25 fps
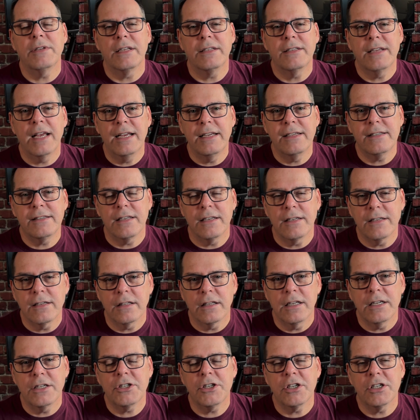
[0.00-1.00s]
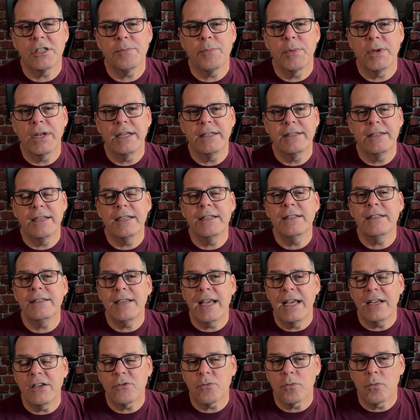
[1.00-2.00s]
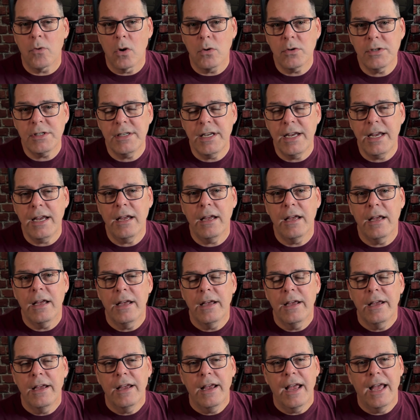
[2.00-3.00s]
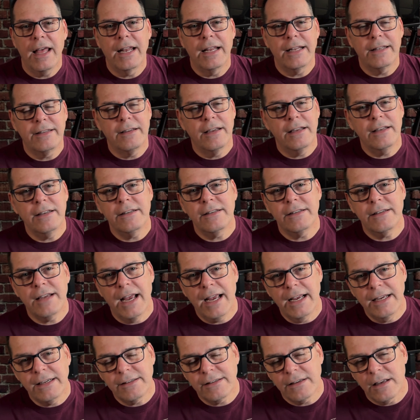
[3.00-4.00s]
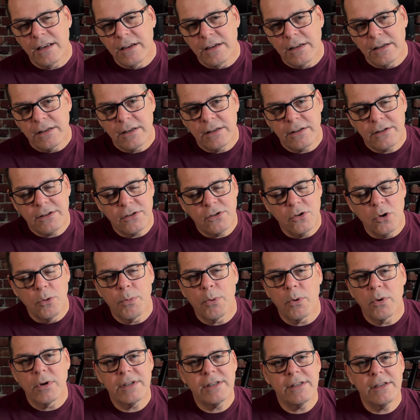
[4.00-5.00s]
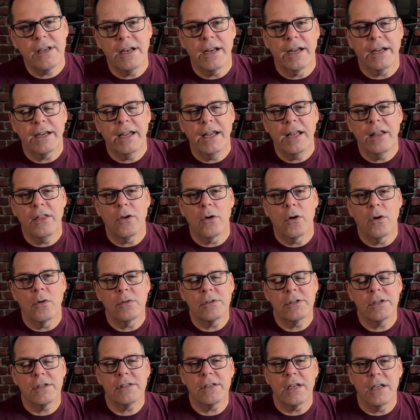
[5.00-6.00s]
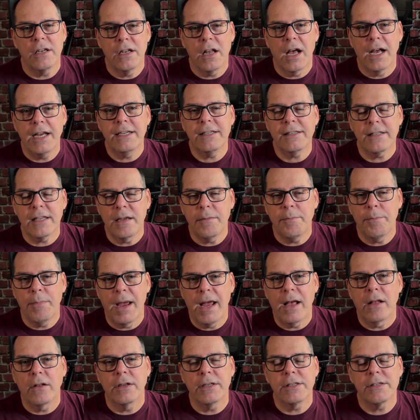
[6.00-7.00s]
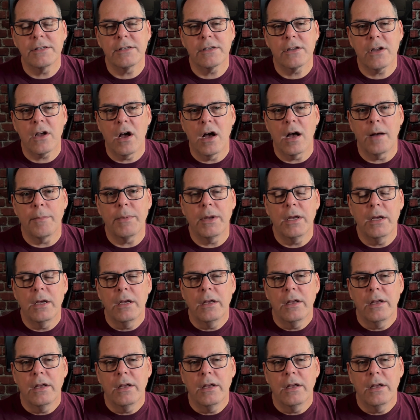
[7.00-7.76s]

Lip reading: It tasted delicious, but it didn't taste roasty, and it didn't taste super acidic either. It was just a nicely balanced cup.